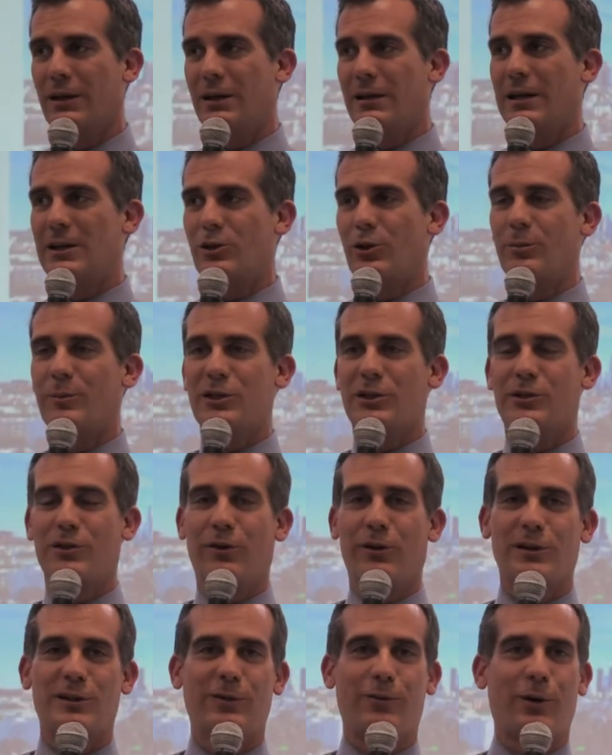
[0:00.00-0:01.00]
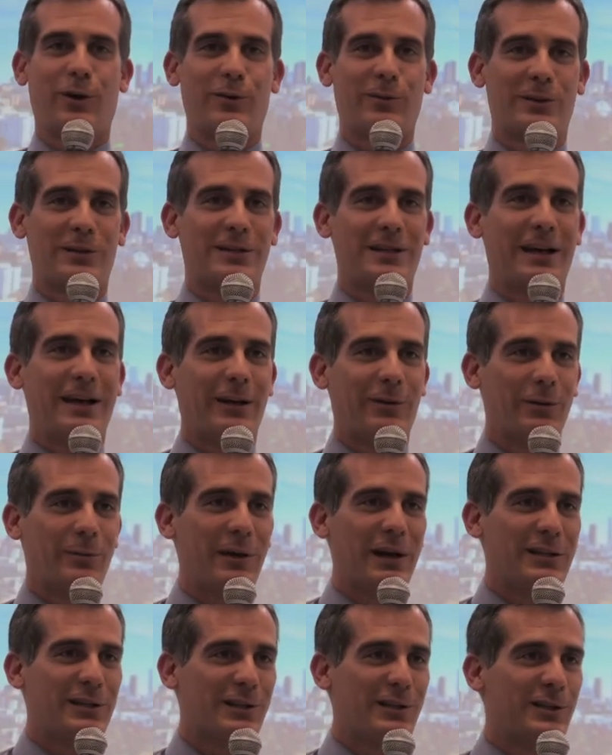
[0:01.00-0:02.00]
They told me stories of what it was like when
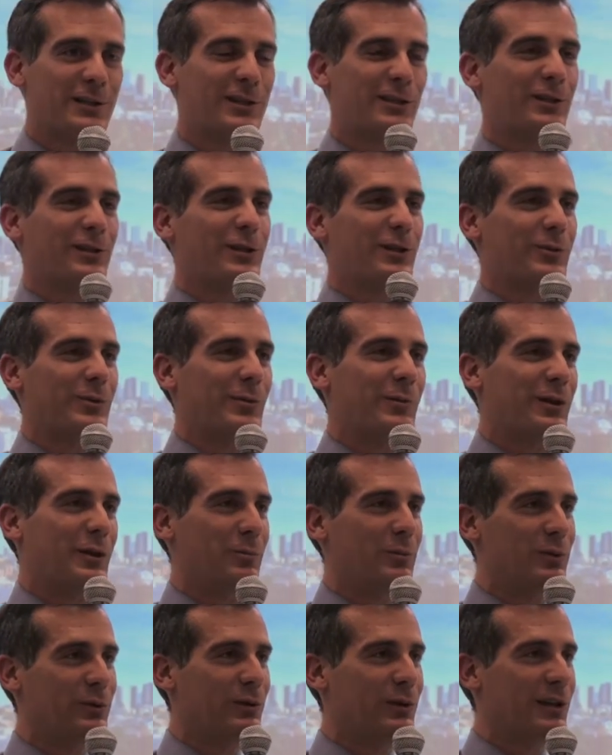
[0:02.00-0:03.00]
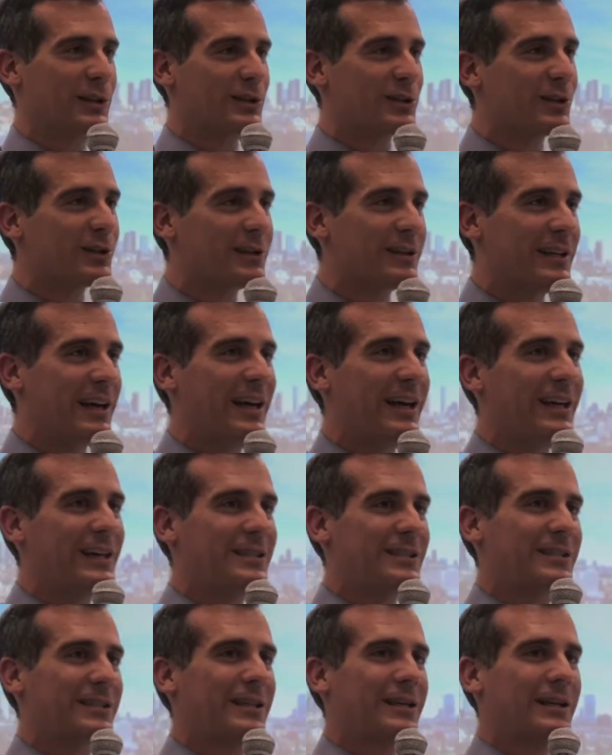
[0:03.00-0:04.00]
Mexicans couldn't swim in the pool on certain
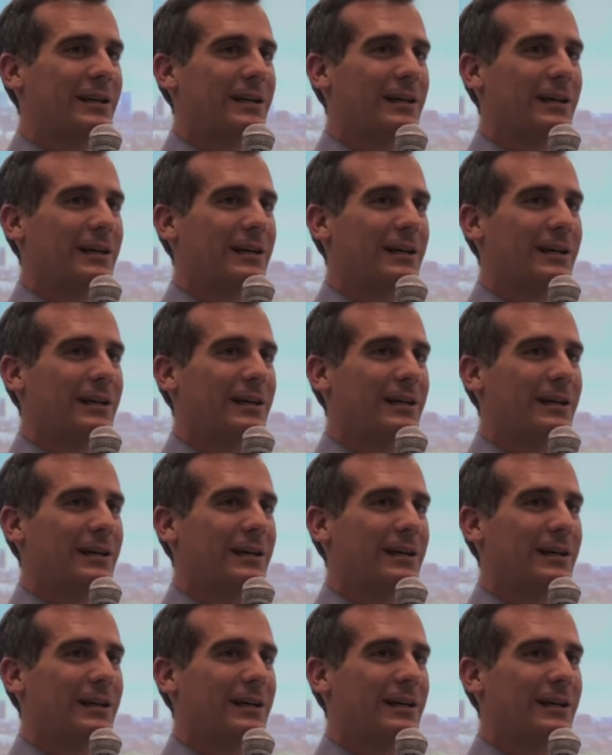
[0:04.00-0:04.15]
days.